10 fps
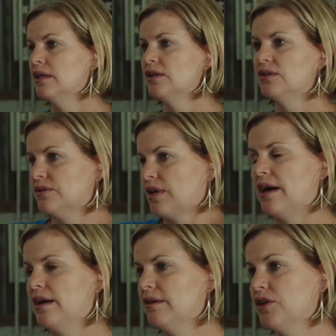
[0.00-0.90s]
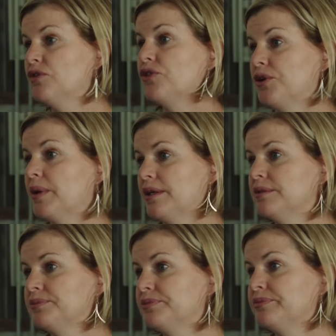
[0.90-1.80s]
you just got used to it.
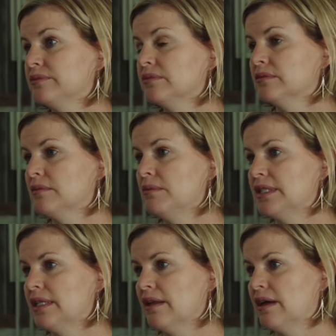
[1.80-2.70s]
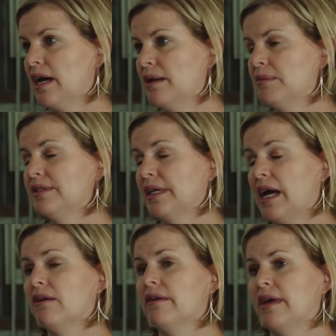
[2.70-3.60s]
Yeah. Kind of missing
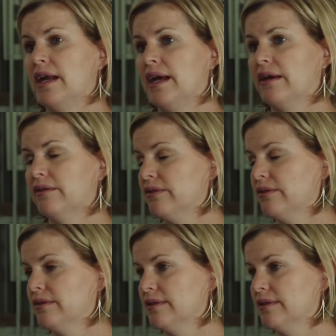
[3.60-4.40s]
out on that, I guess.